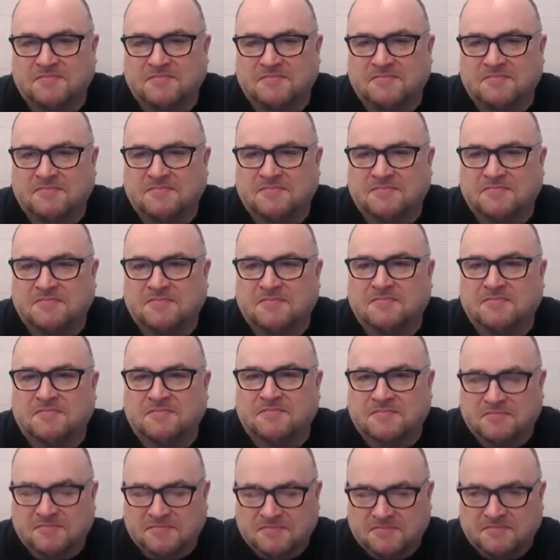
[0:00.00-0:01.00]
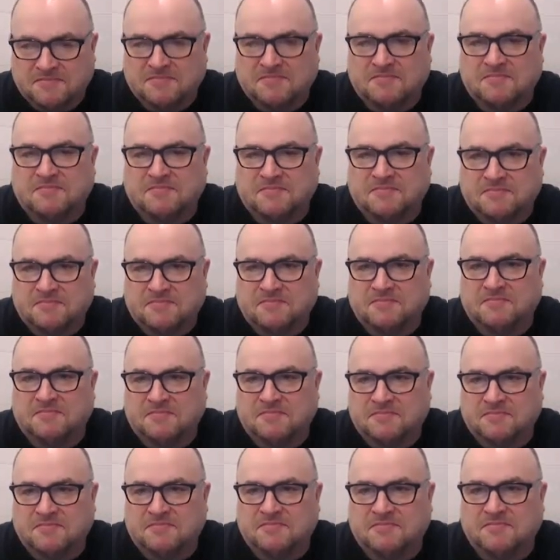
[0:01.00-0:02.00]

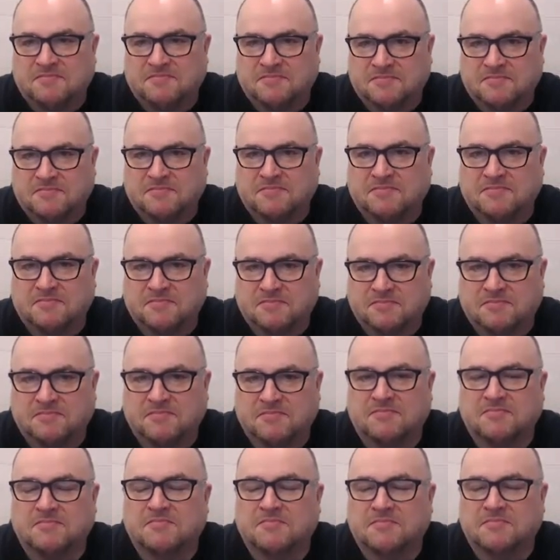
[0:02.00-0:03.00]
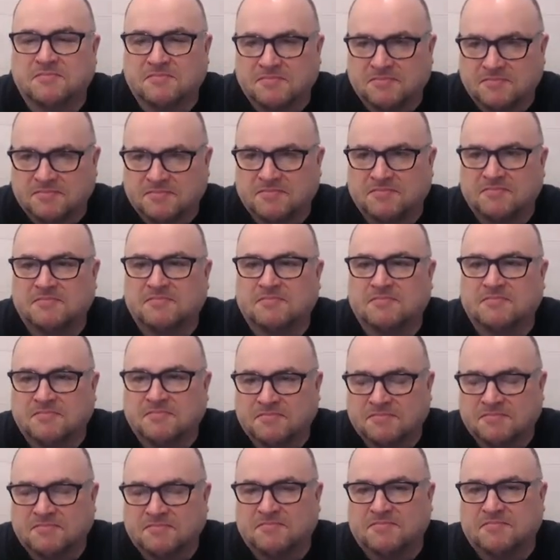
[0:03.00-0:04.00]

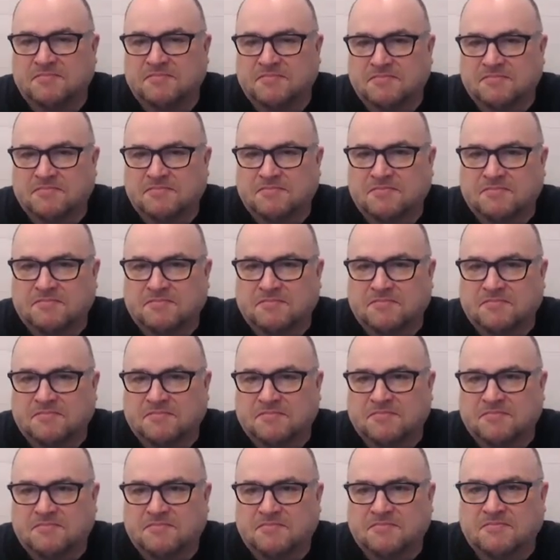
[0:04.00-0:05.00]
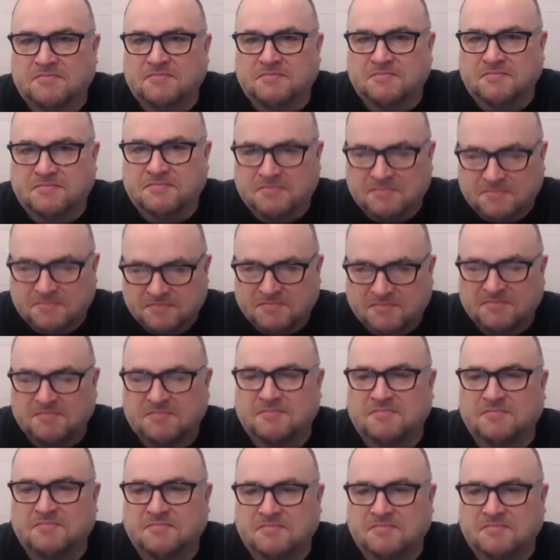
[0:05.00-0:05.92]
The person shown says nothing.